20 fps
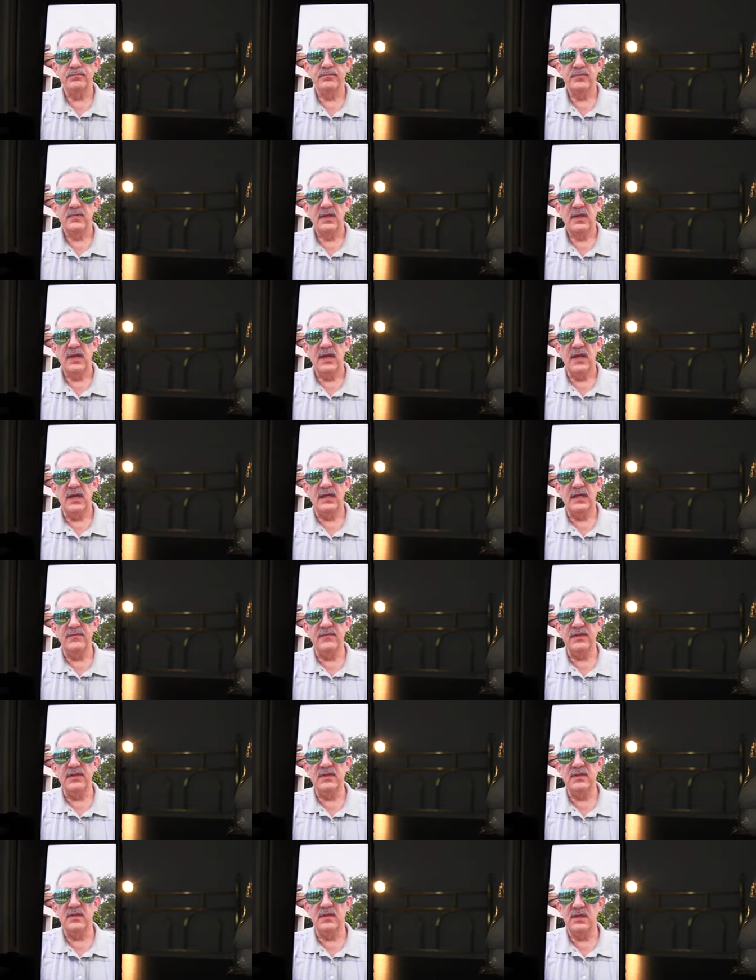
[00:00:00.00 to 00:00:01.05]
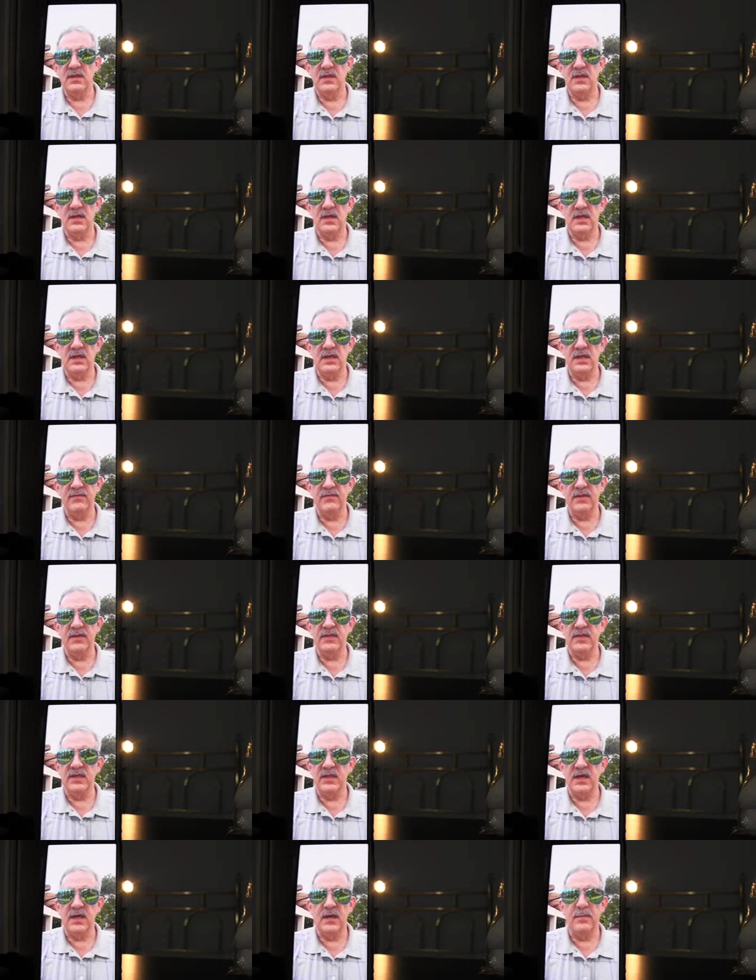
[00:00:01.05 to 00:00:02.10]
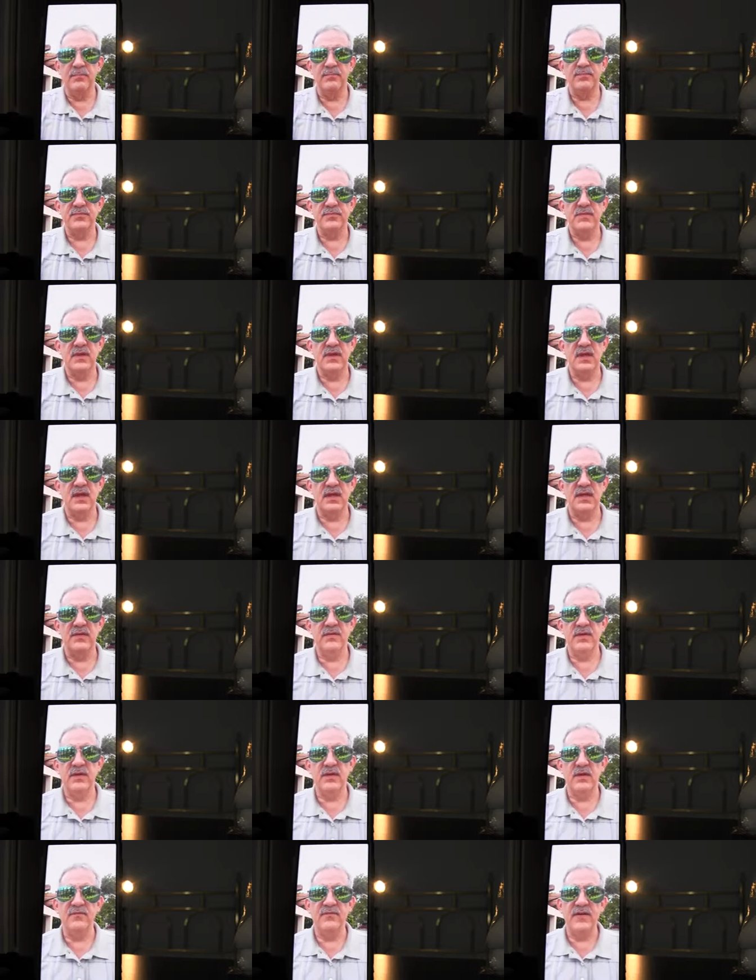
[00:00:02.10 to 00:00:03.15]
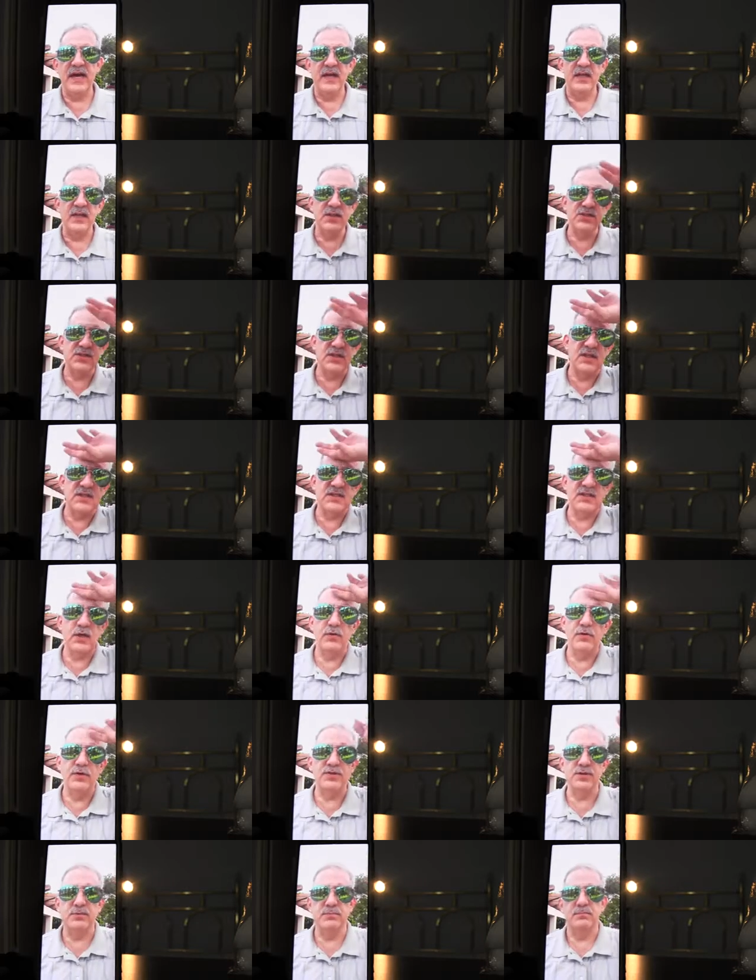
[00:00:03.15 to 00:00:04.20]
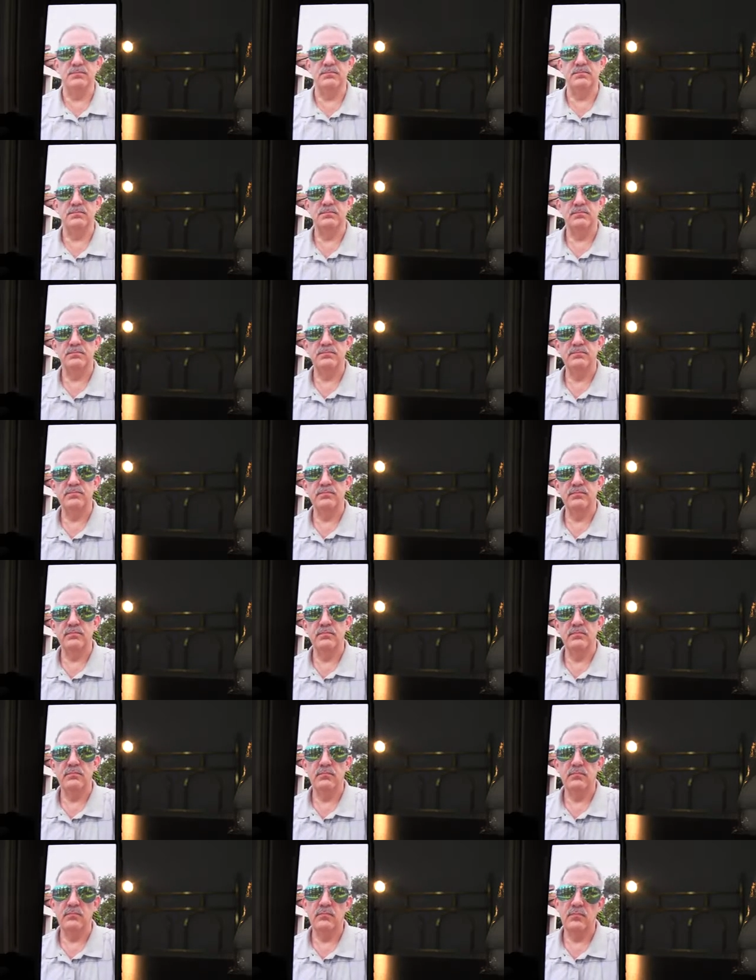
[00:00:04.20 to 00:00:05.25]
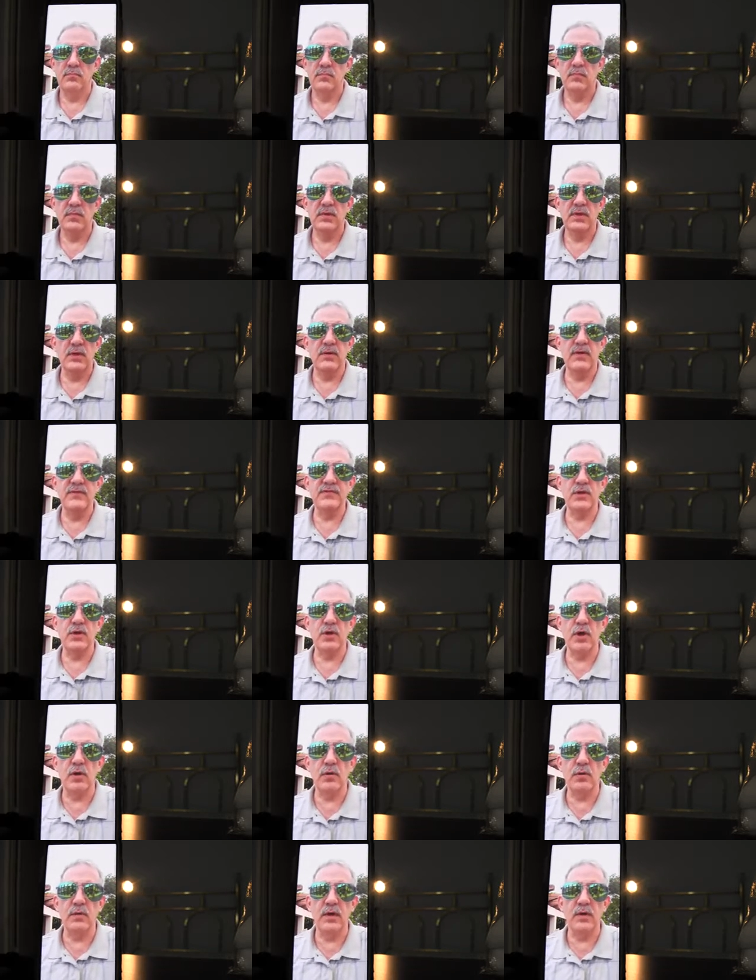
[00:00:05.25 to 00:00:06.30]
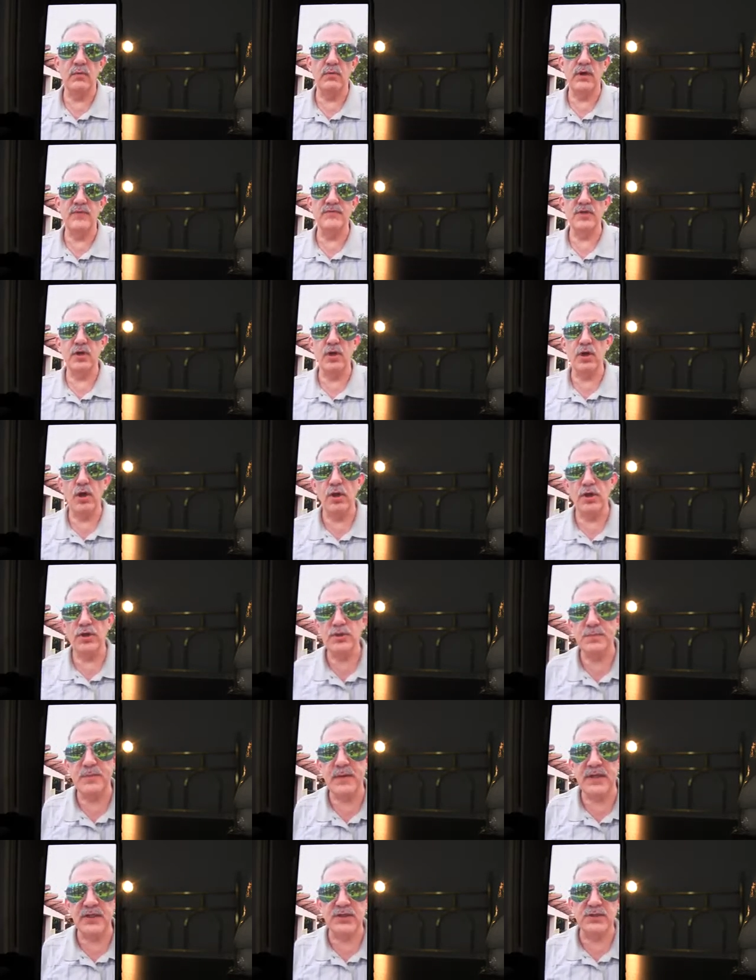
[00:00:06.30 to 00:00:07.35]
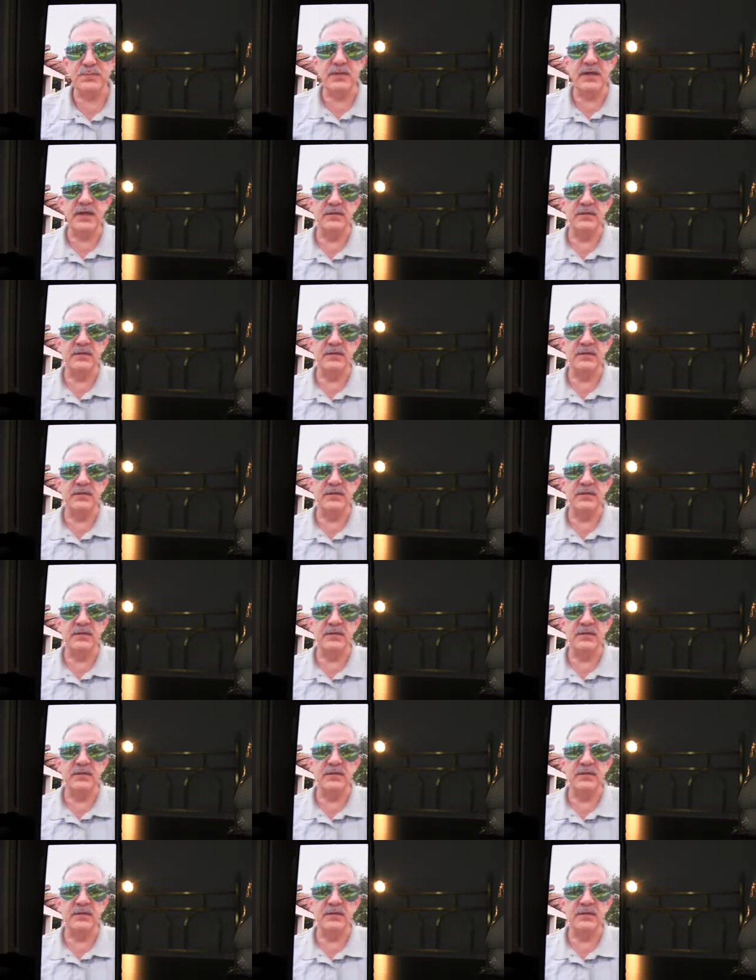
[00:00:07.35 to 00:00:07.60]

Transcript: and even and even the um, and even the violence and the terrorism. Yeah, we have to call we have to call a spade a spade.